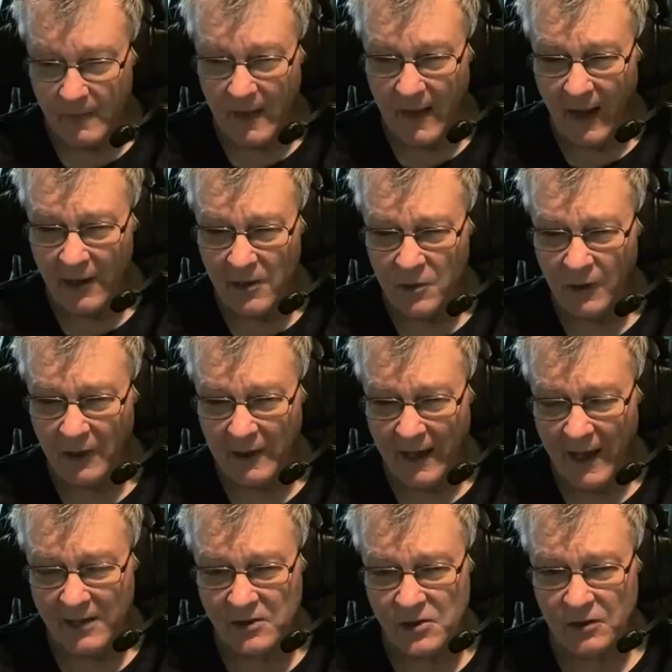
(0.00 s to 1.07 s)
how you can
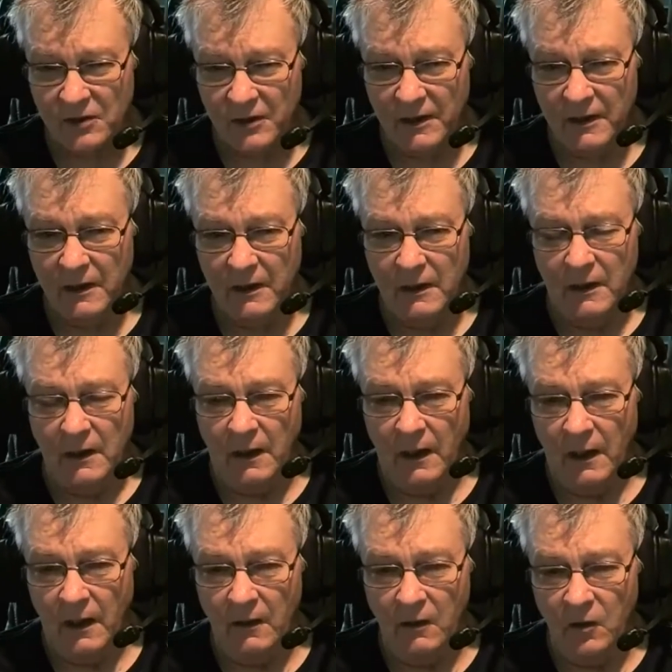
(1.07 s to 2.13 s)
actually
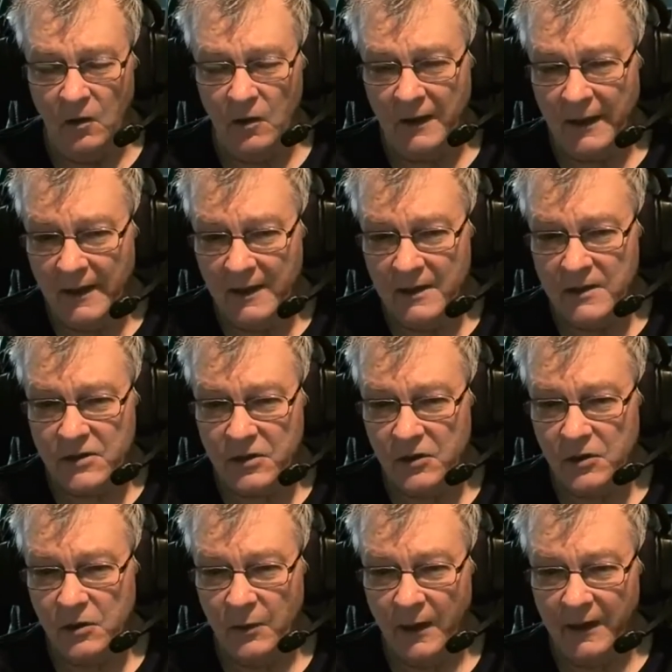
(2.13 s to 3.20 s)
look
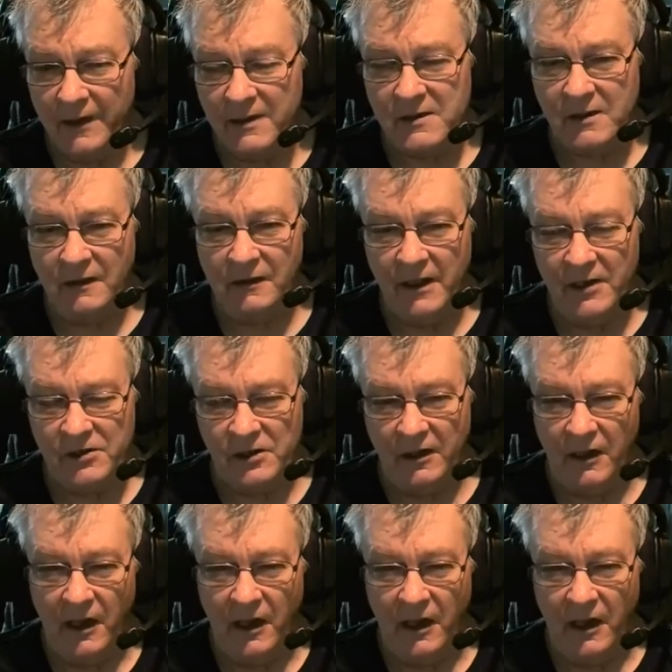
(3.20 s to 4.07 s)
into an installation.